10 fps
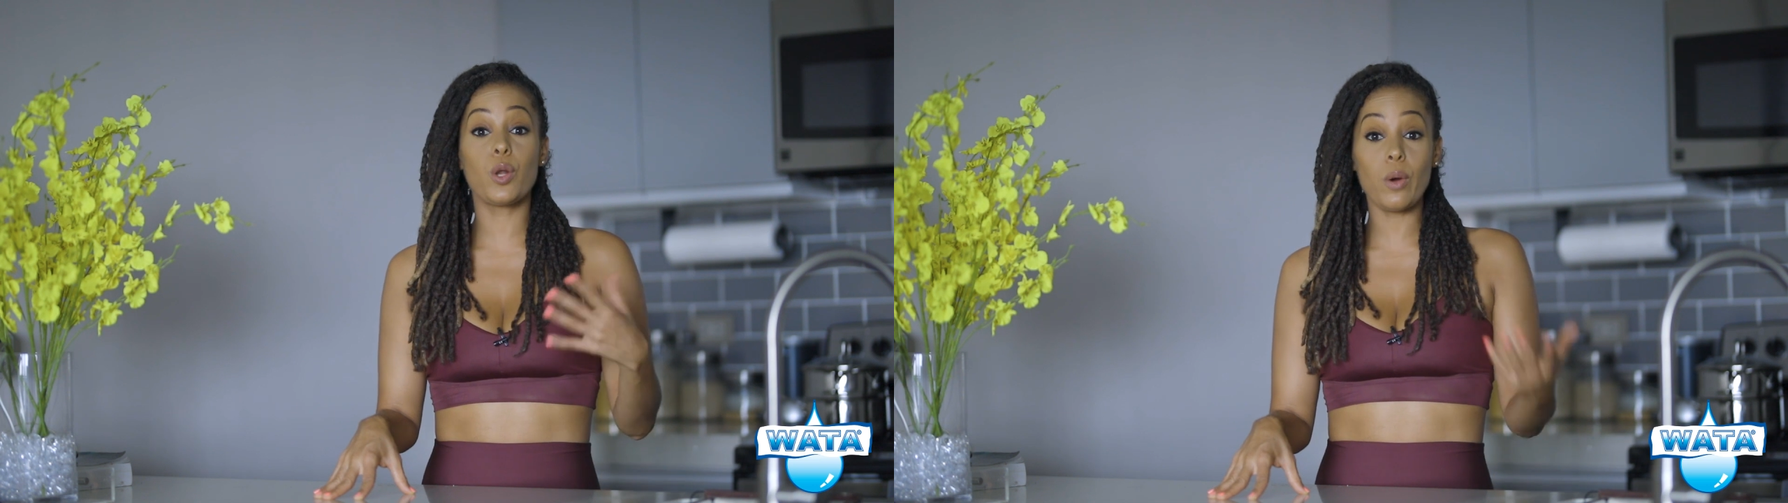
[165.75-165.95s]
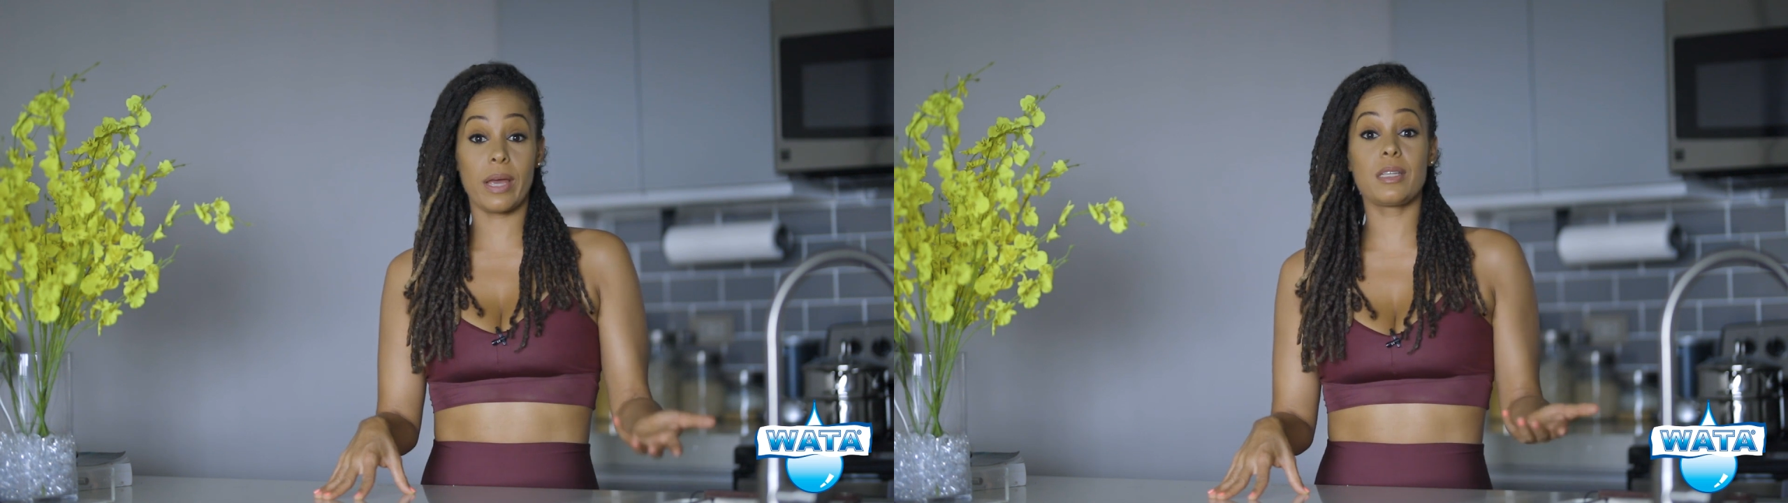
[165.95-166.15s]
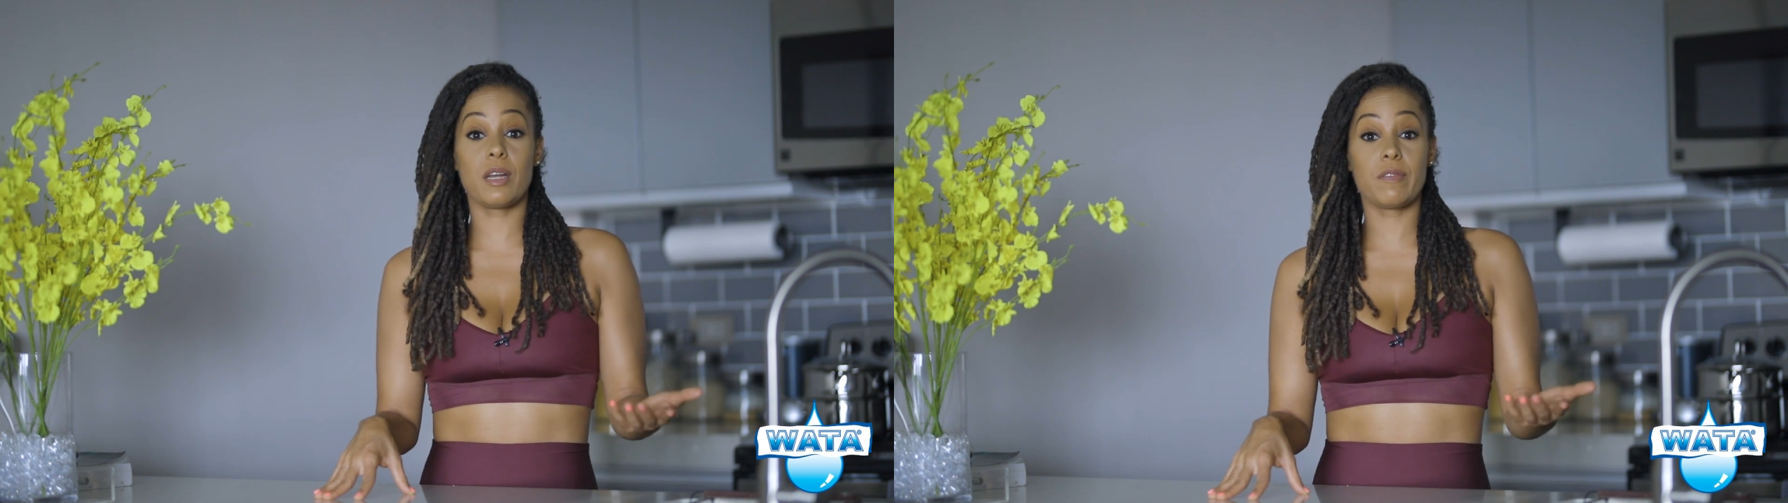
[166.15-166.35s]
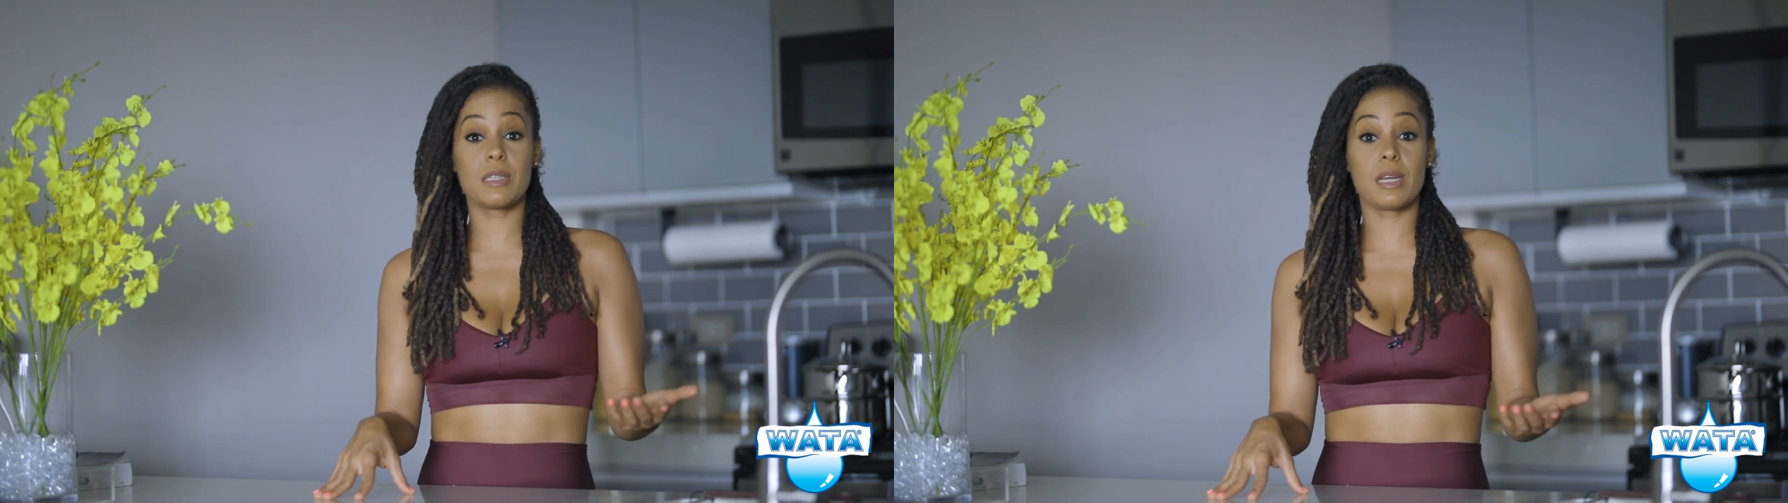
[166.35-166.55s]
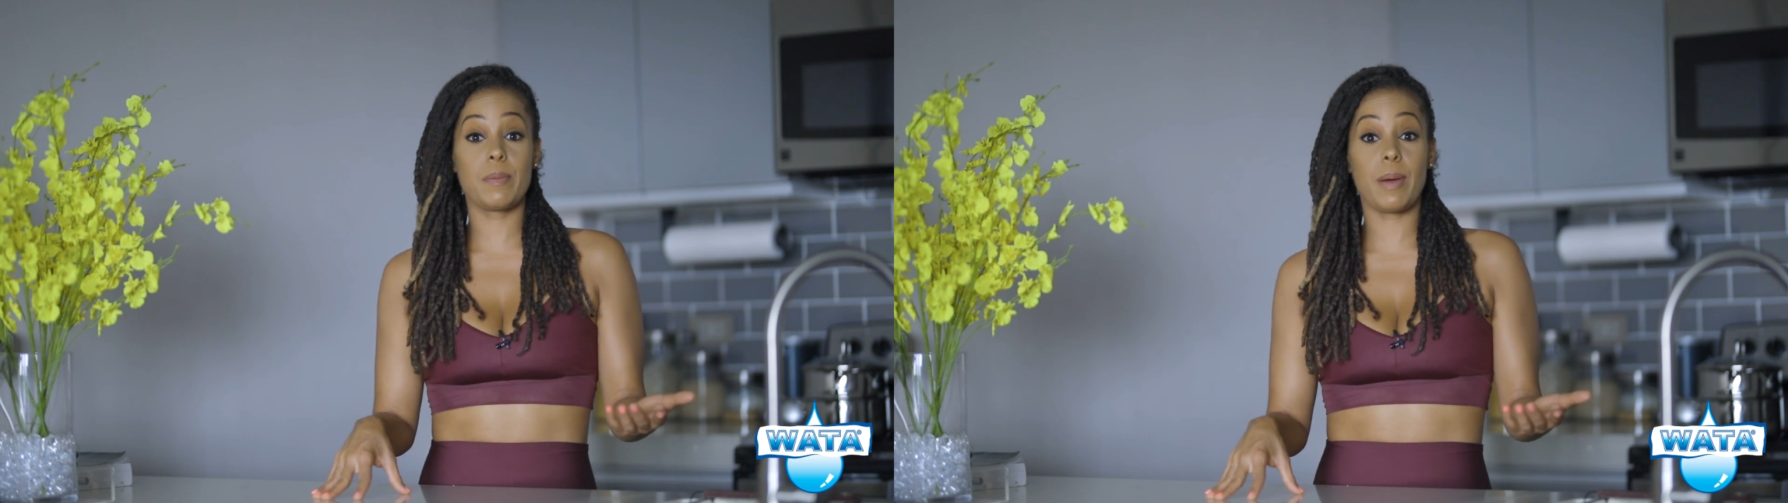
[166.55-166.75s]
don't get enough
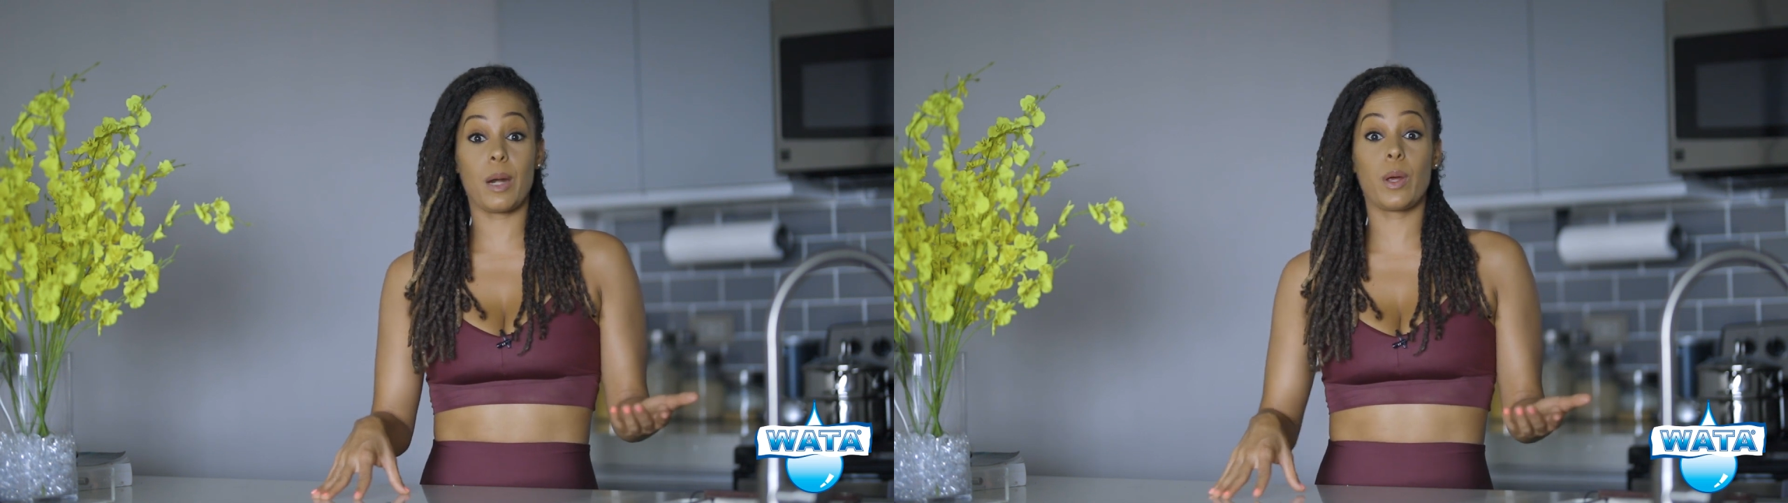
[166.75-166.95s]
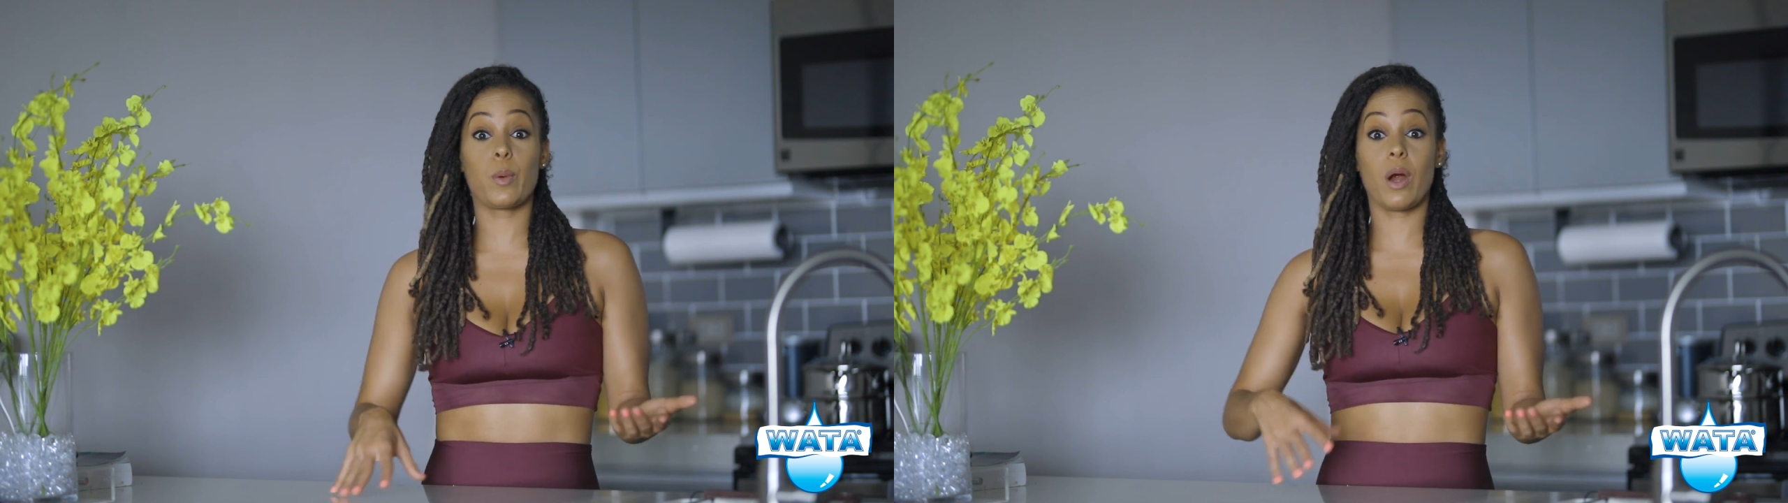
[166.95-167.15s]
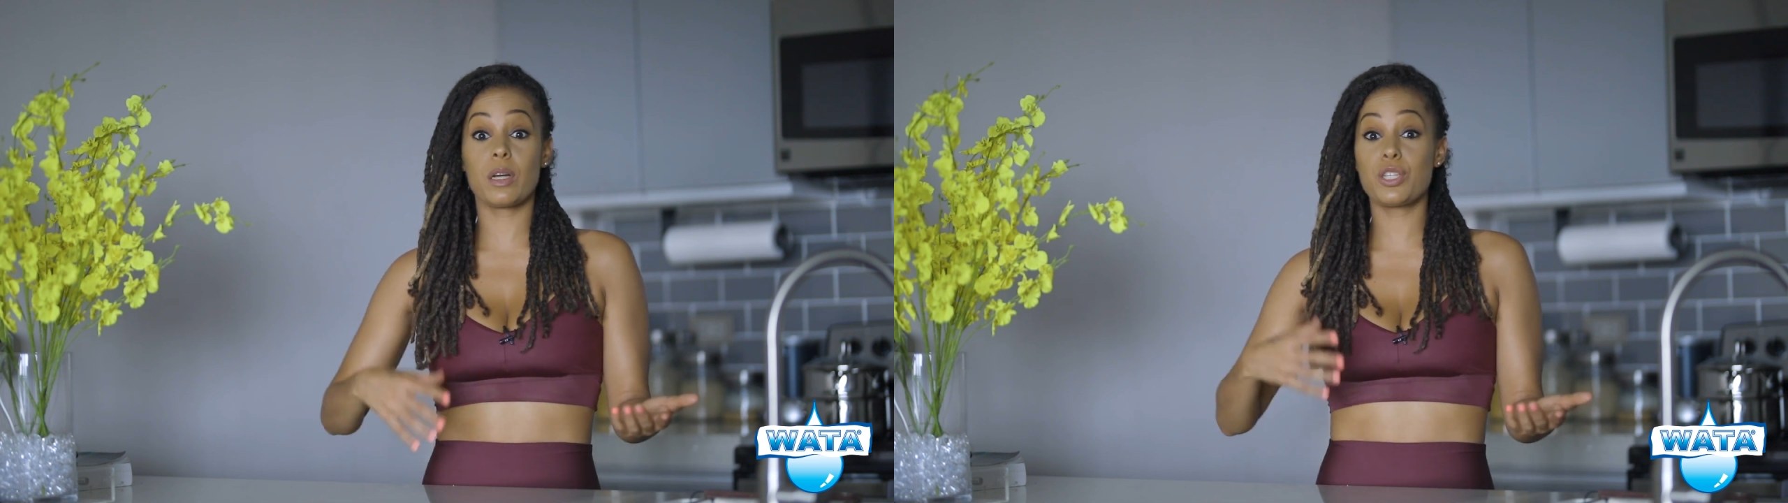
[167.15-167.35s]
sleep and when we're